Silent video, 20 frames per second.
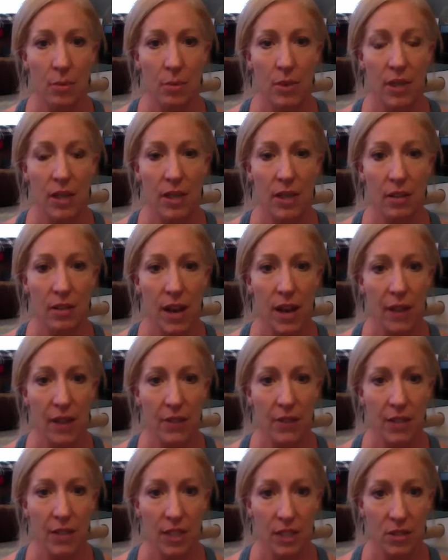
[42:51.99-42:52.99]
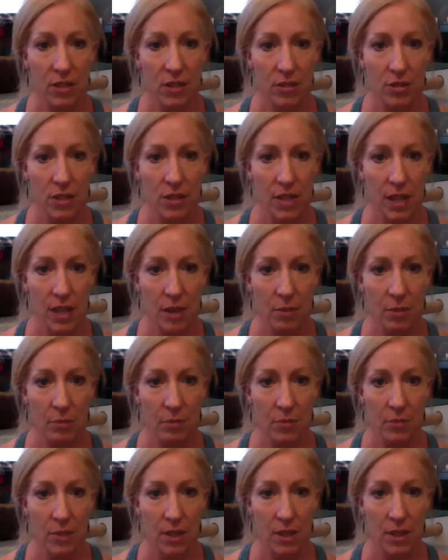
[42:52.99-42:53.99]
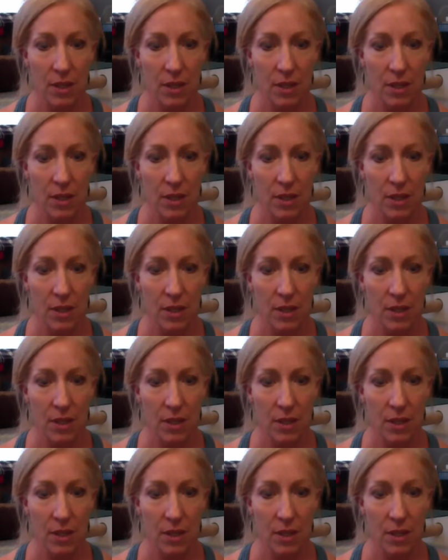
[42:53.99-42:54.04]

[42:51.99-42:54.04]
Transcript: but let gravity do some.